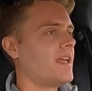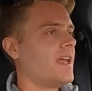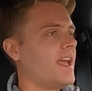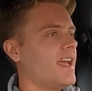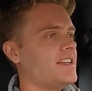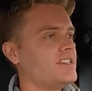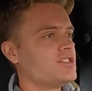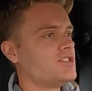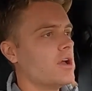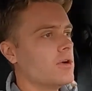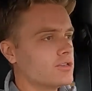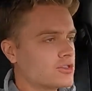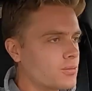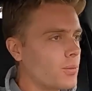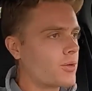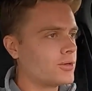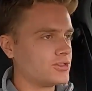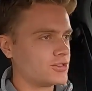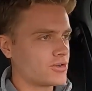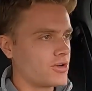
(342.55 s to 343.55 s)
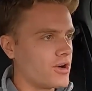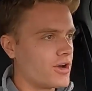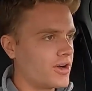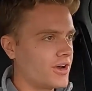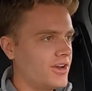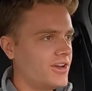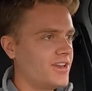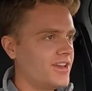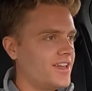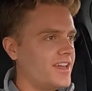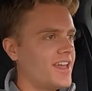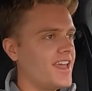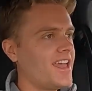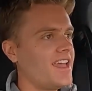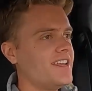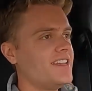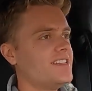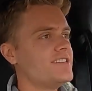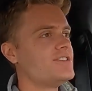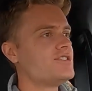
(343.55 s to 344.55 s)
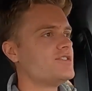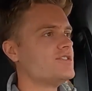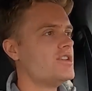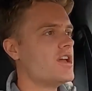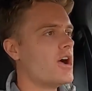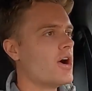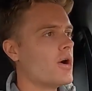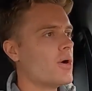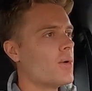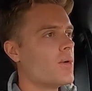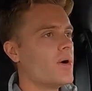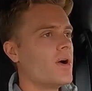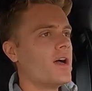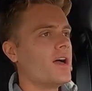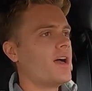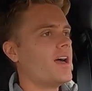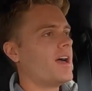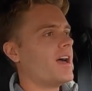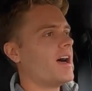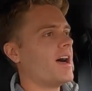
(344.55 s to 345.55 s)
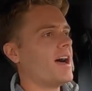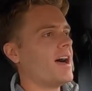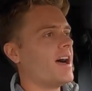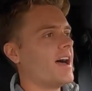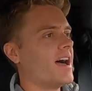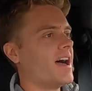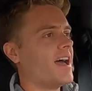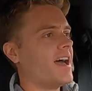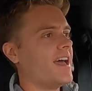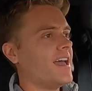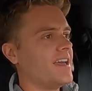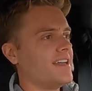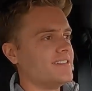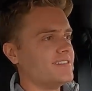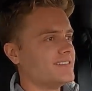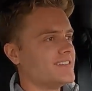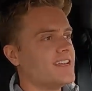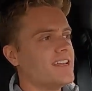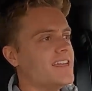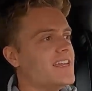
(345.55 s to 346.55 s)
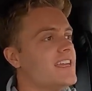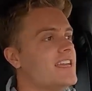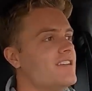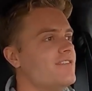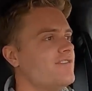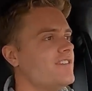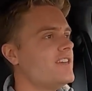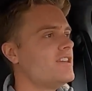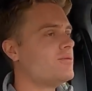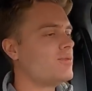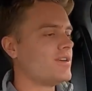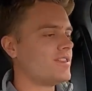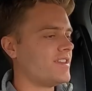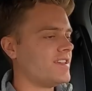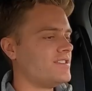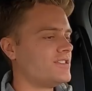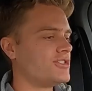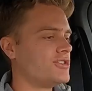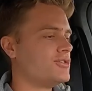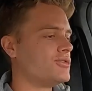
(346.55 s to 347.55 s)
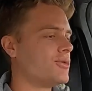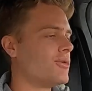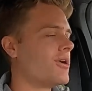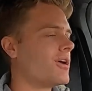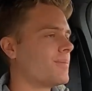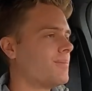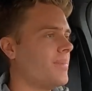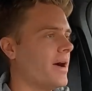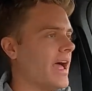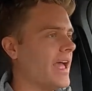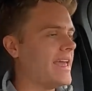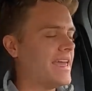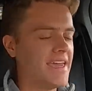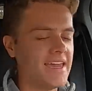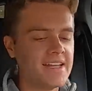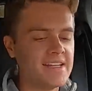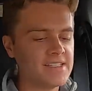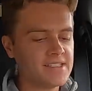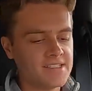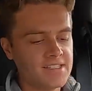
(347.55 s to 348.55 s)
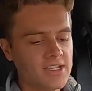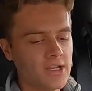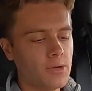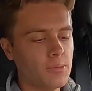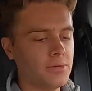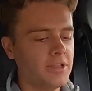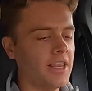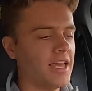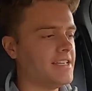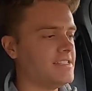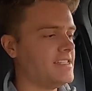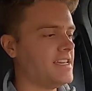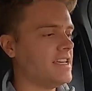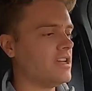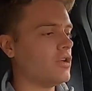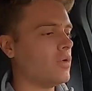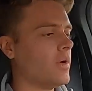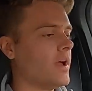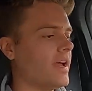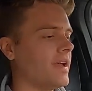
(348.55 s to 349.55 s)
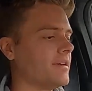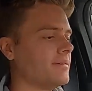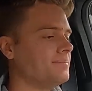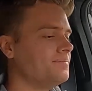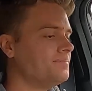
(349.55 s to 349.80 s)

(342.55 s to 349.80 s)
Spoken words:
It's no sports car. It is no EV with instant torque, but it is still plenty quick.